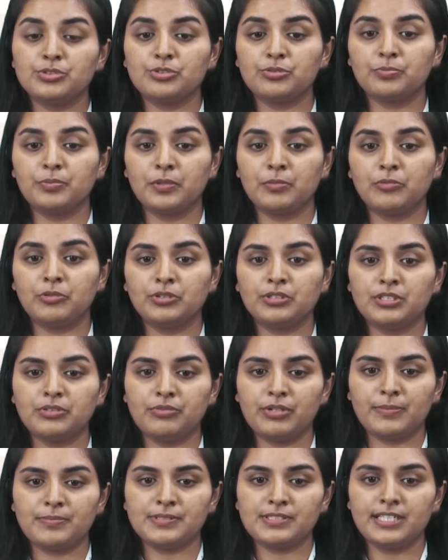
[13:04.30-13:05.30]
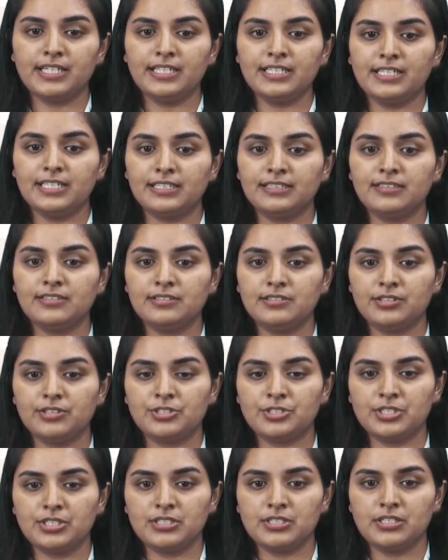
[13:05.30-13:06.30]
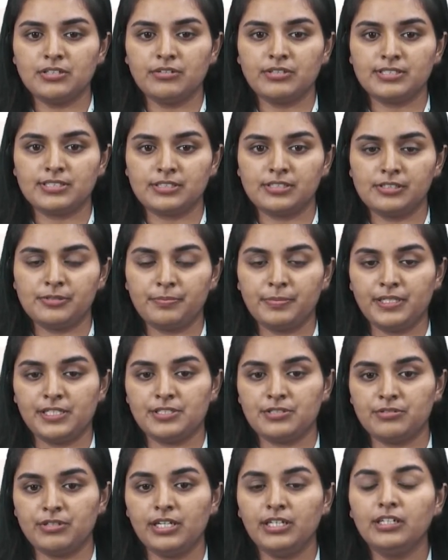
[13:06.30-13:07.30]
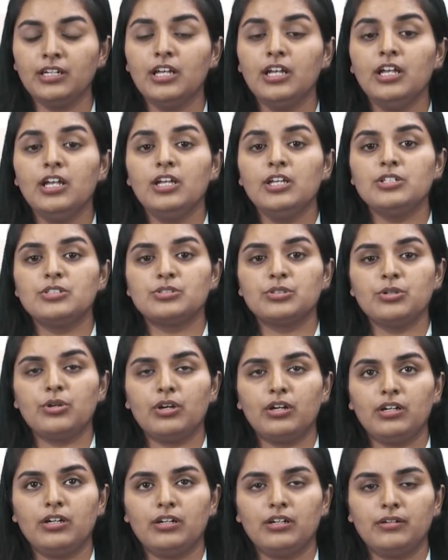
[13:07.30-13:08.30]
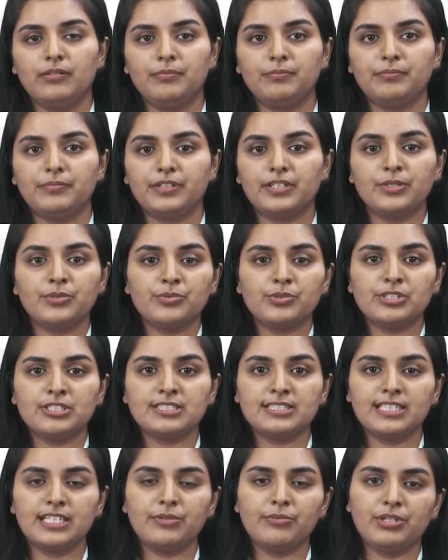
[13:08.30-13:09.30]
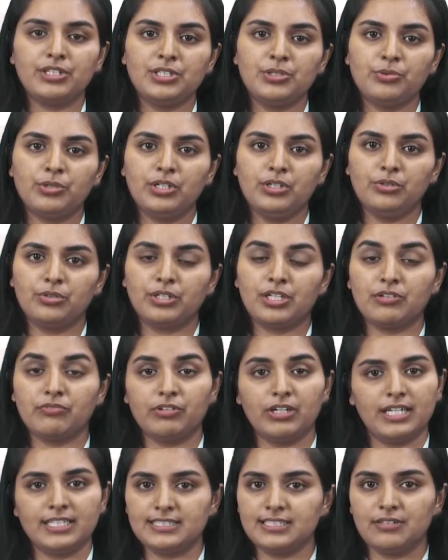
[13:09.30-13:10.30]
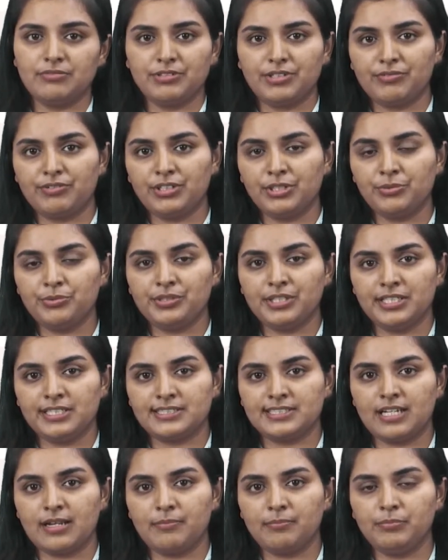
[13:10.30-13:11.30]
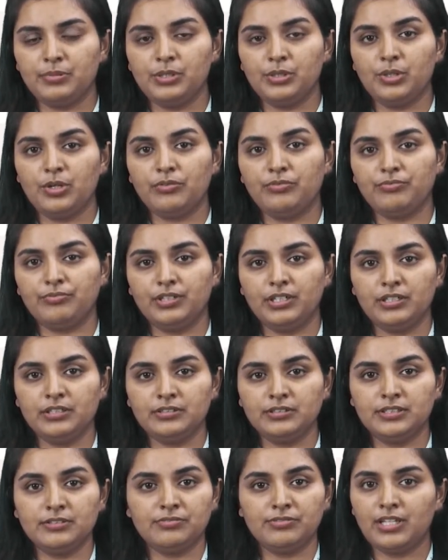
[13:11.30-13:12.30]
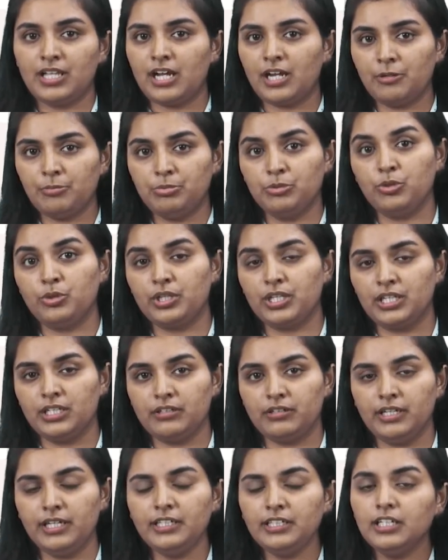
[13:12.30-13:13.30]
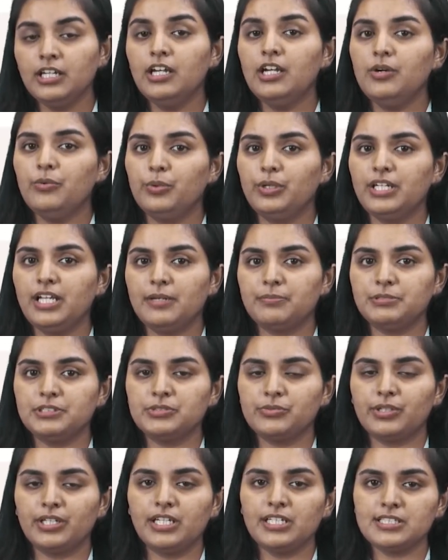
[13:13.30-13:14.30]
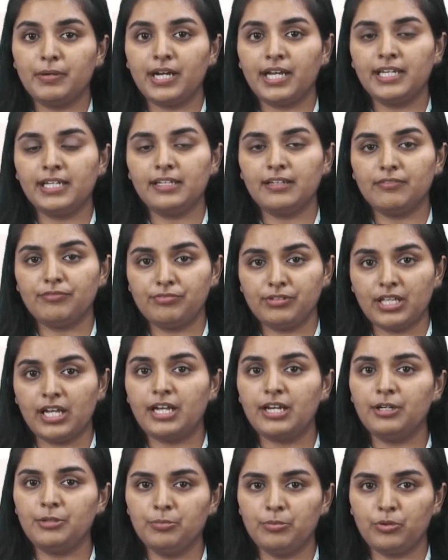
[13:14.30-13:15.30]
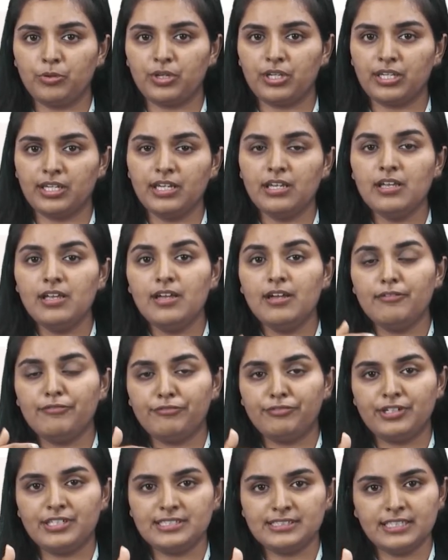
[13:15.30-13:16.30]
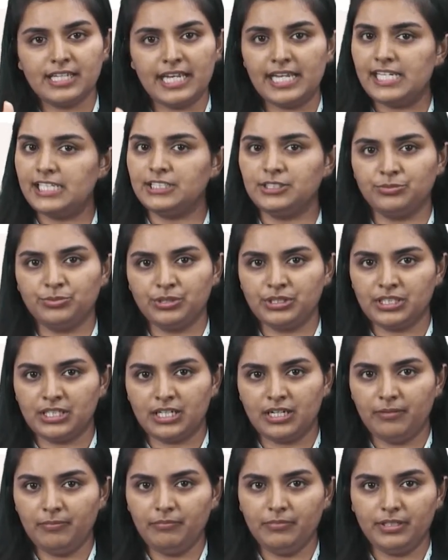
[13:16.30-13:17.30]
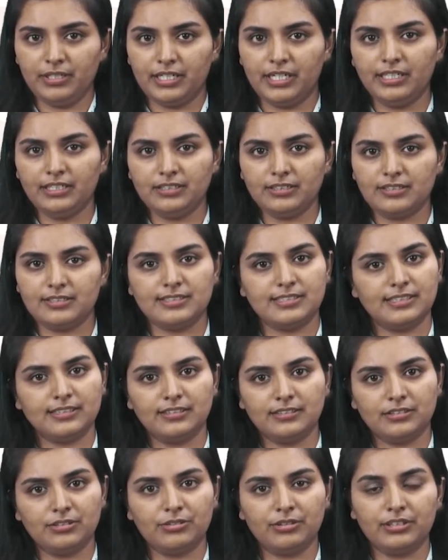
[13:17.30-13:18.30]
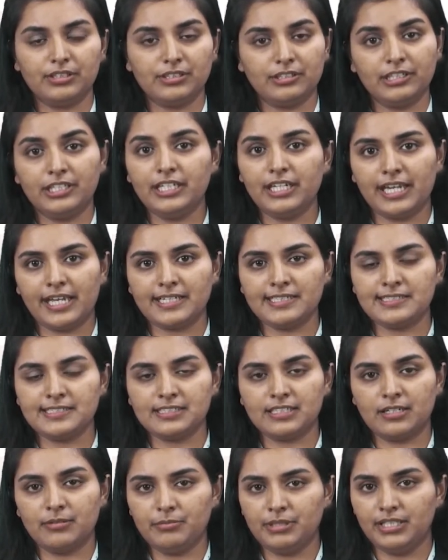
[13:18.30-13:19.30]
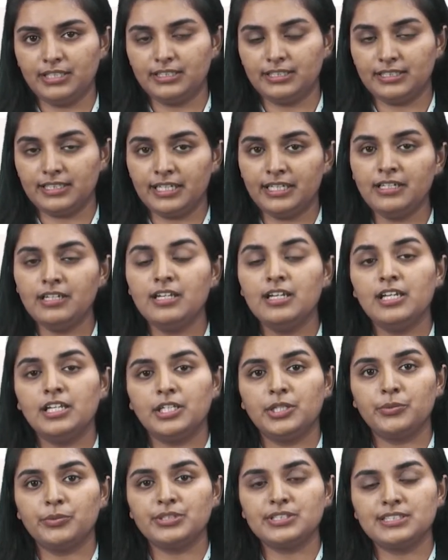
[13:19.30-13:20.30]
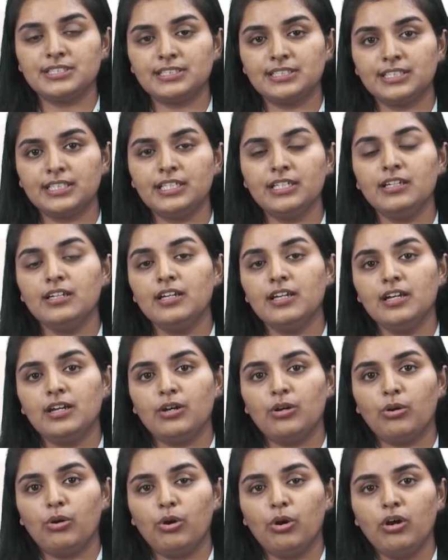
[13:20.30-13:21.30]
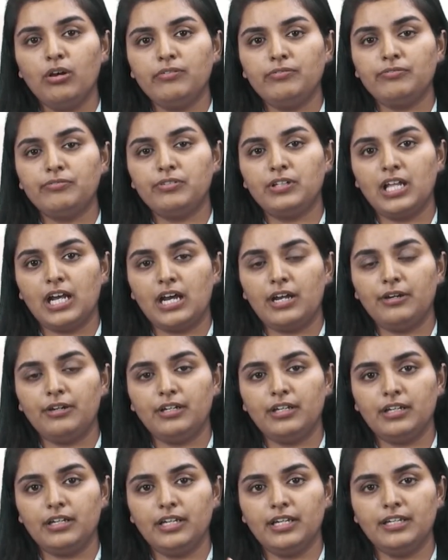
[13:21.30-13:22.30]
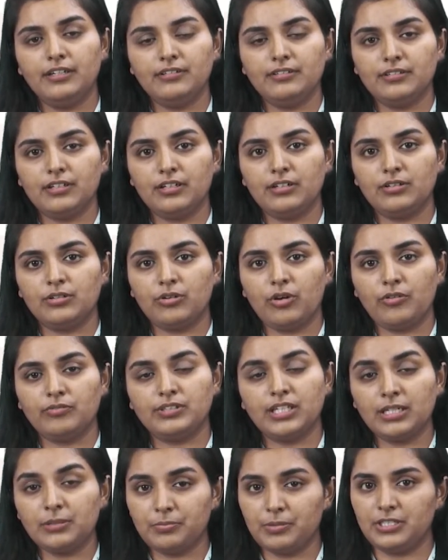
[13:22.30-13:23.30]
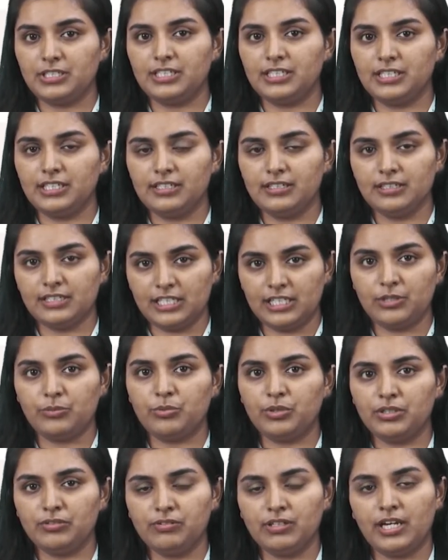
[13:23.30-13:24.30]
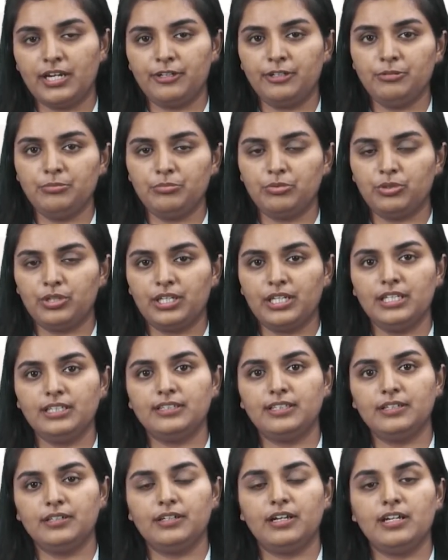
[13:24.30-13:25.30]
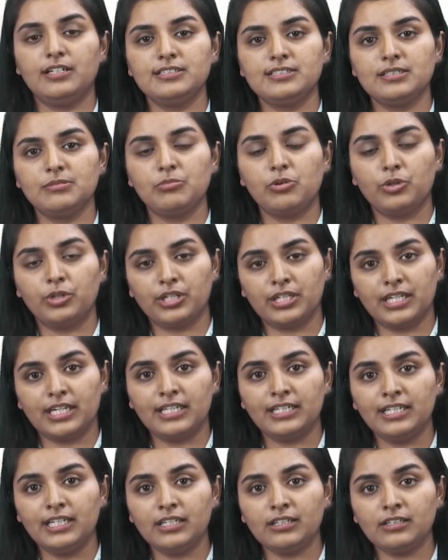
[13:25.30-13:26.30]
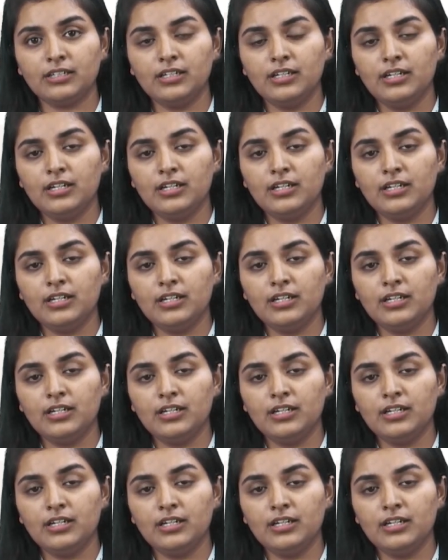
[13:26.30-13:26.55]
to promote the website in the search engine result page, right? So you would see when you are looking for, as I've given you the example of the flower bouquet, right? What happens when I buy flower bouquet? First the ads would come, right? Say the three ads come, and then you would see of flower and of that particular keyword, flower and bouquet, there are some organic